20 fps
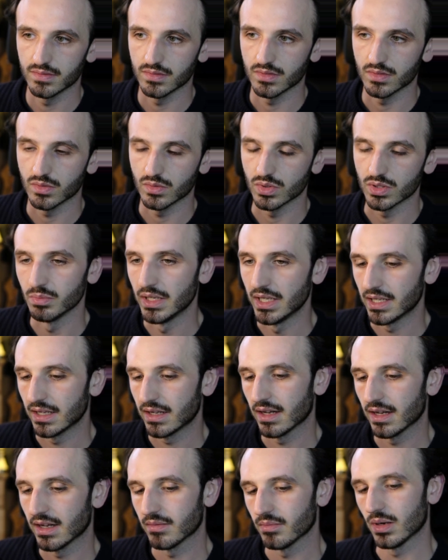with a bean
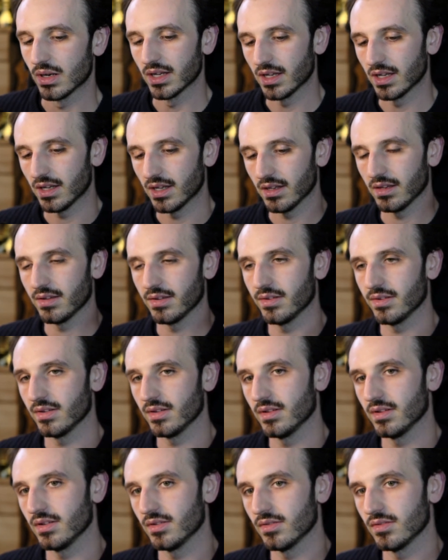can mic,
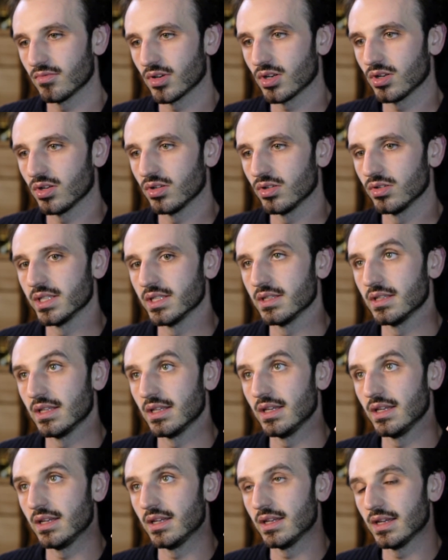recording
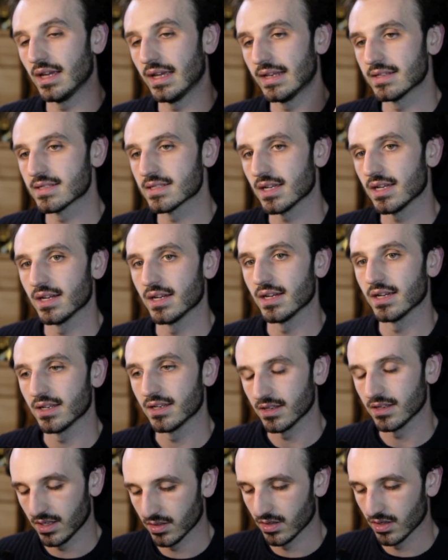the inside,
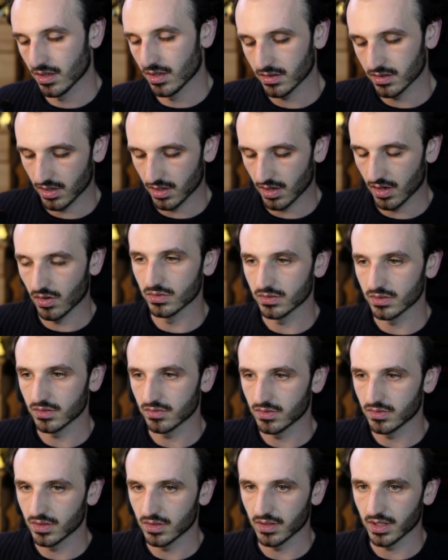the hole, the
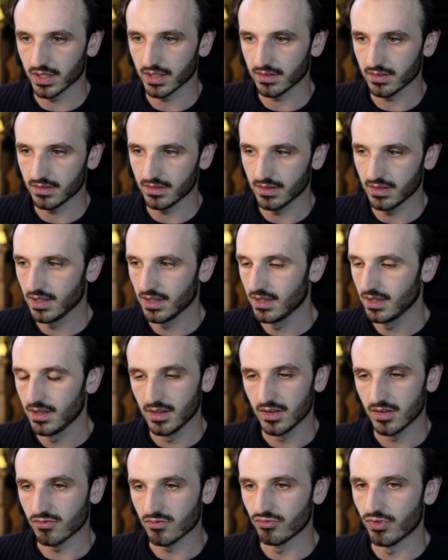like
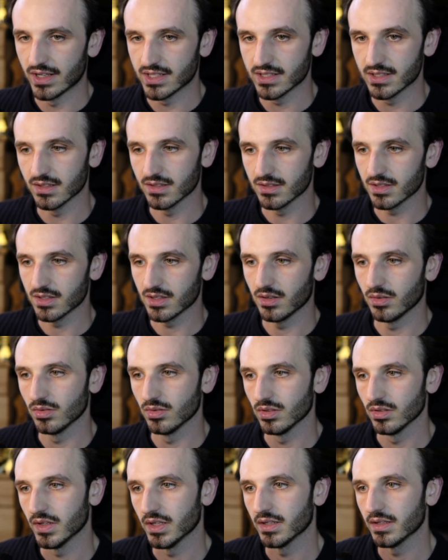resonance hole
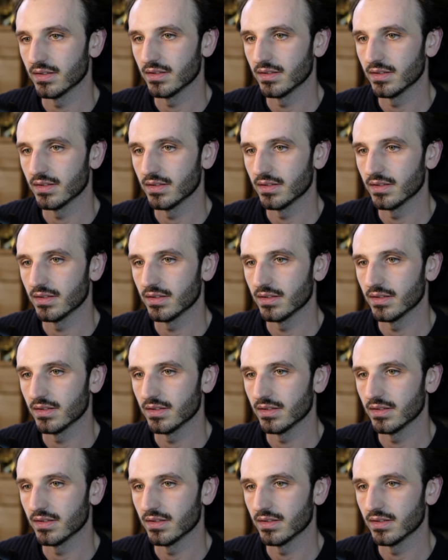of it.